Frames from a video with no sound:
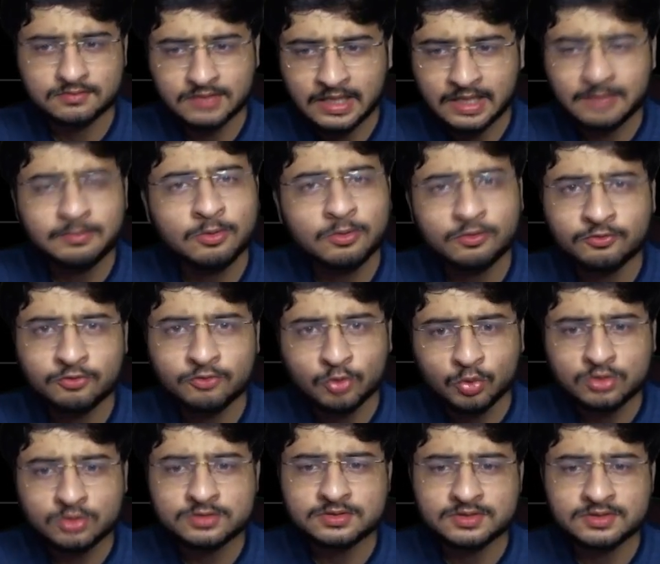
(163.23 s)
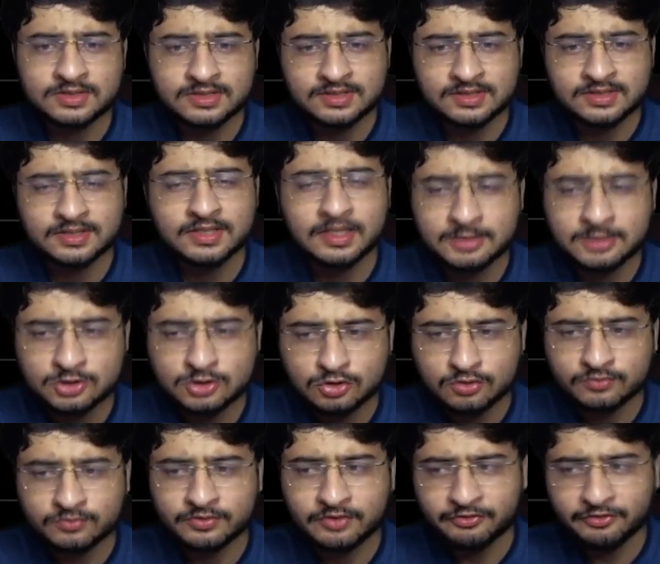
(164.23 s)
type of floors. These are the dimension
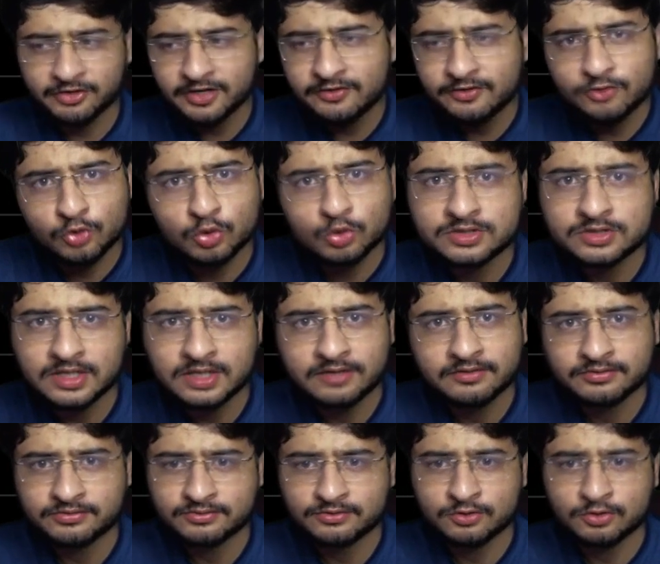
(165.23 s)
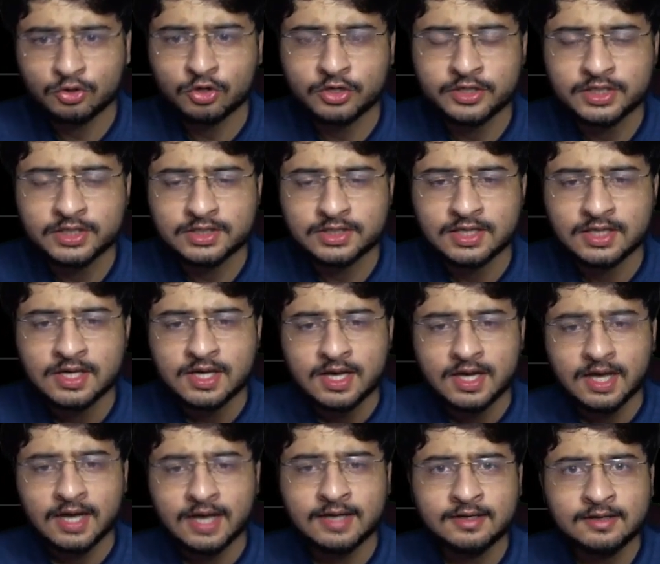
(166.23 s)
of different floors I've drawn here.
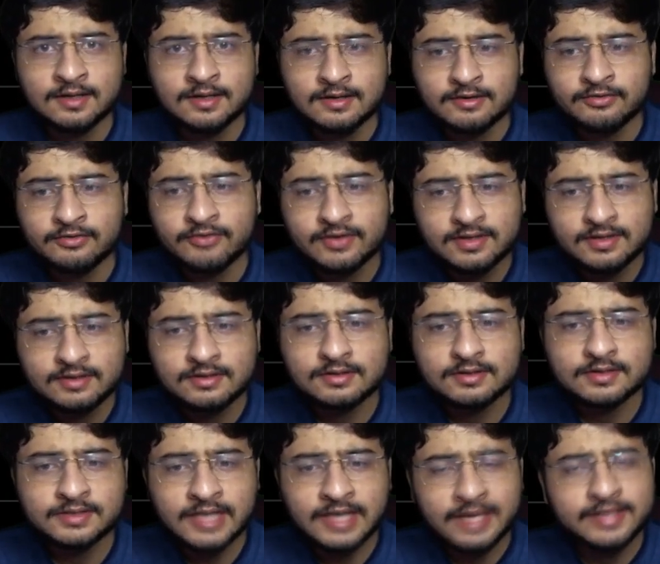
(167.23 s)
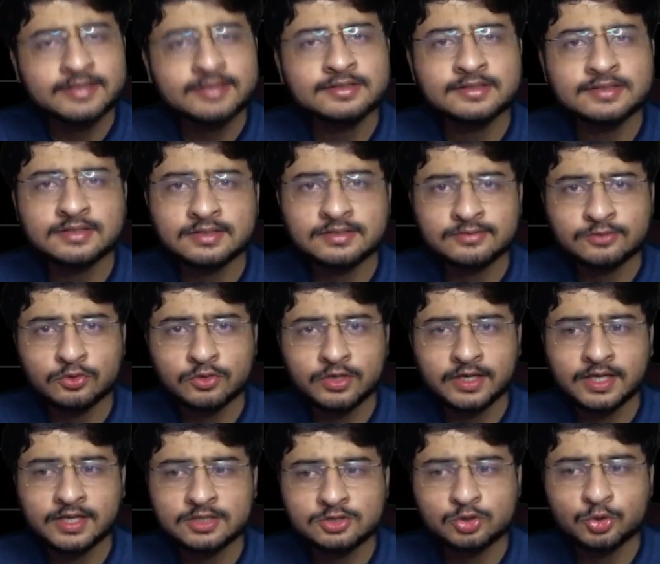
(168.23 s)
I'll fill tiles in this floor
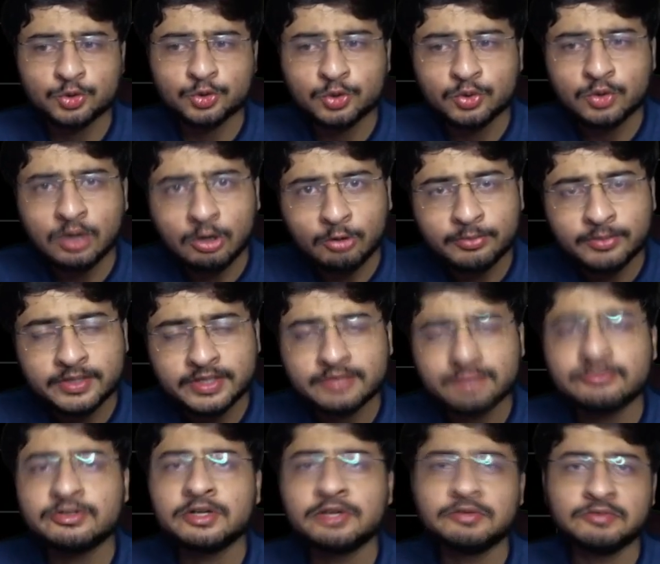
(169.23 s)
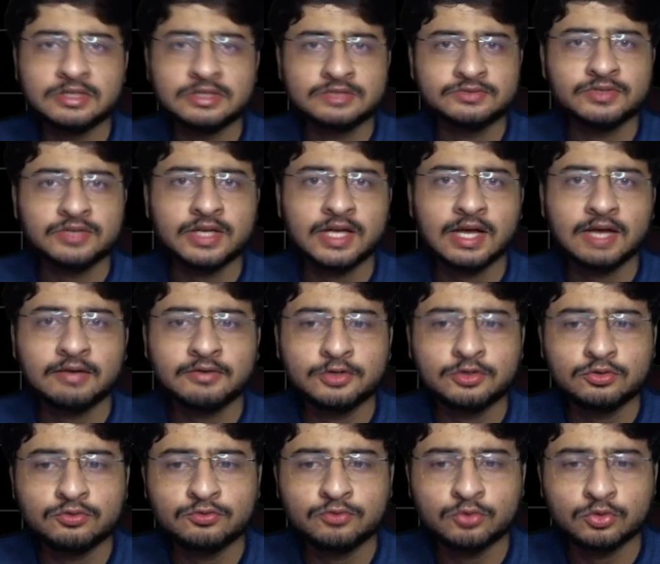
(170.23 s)
and I'll show you how many different ways we are
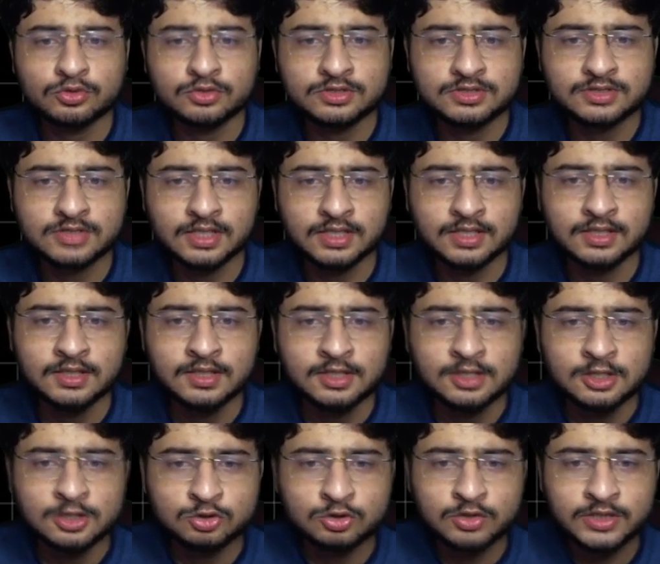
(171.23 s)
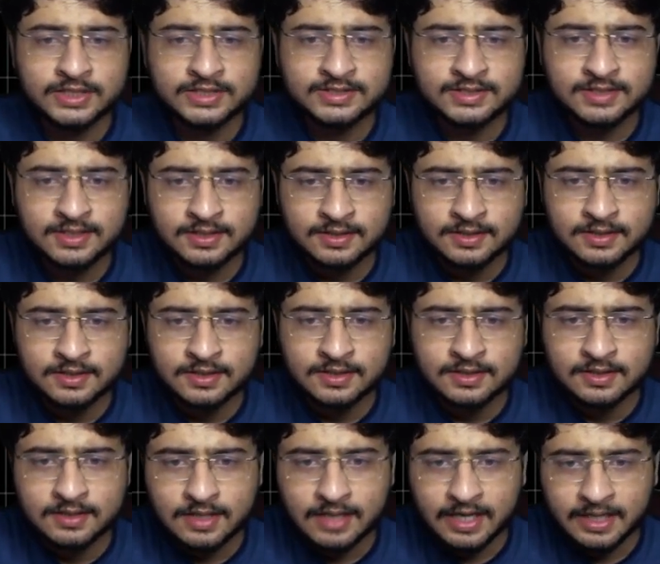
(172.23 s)
having to floor this tile. So let's say
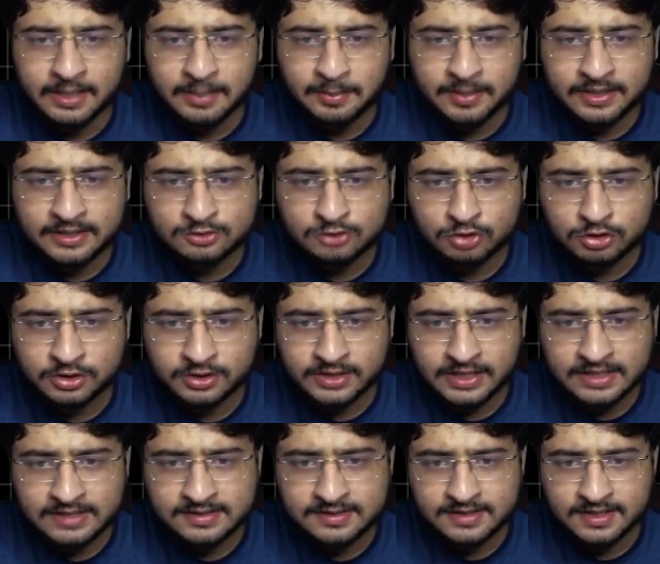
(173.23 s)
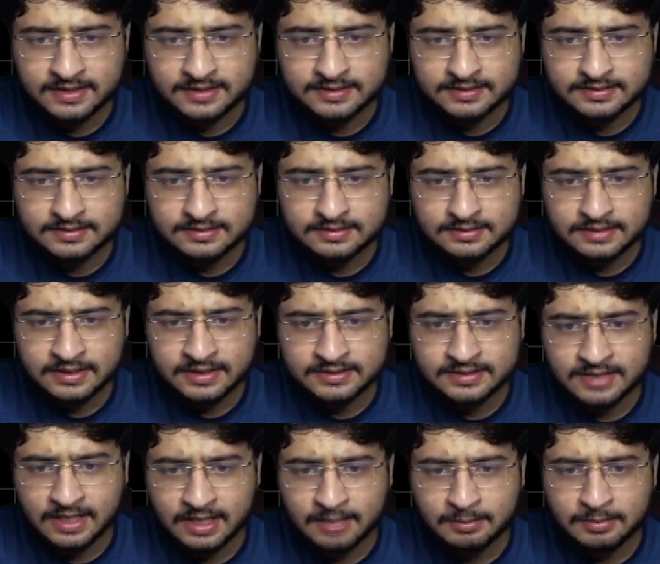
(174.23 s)
I'll place all the tiles like this. Let's
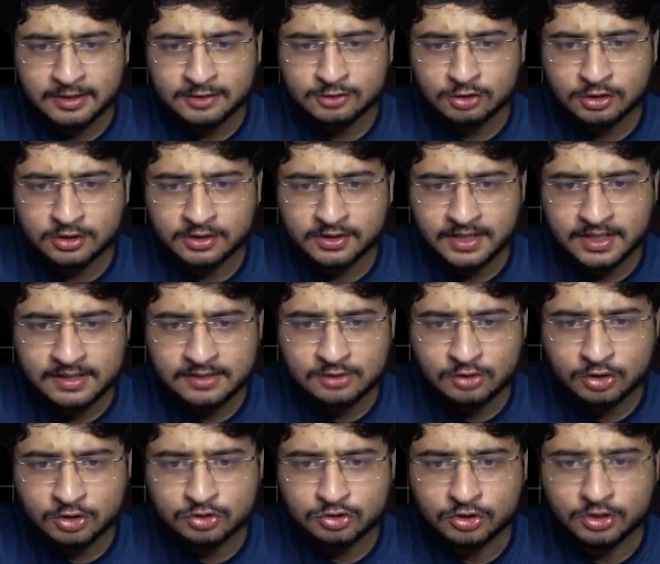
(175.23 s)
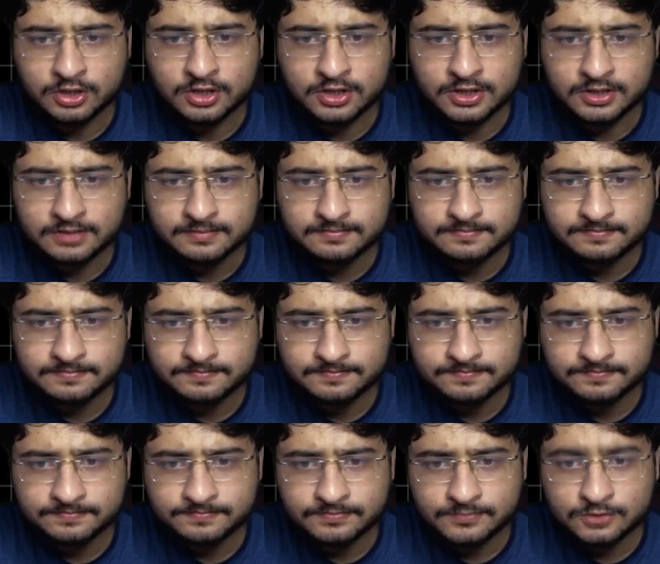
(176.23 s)
say I'll place all the tiles horizontally.
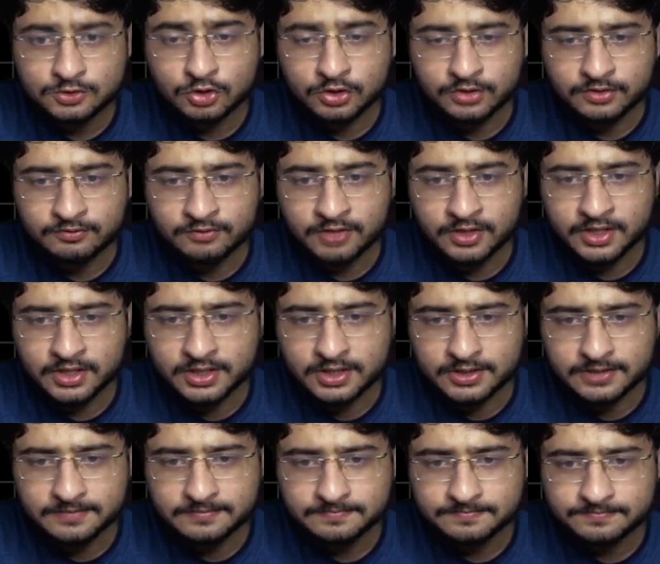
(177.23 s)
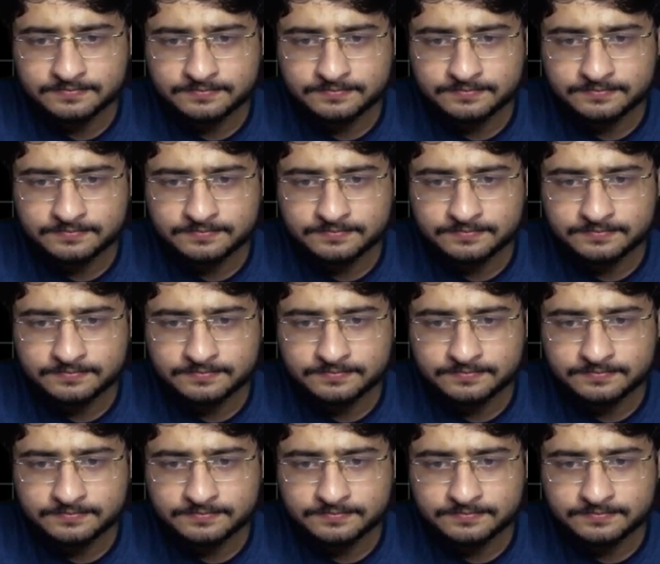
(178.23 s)
Sorry, vertically.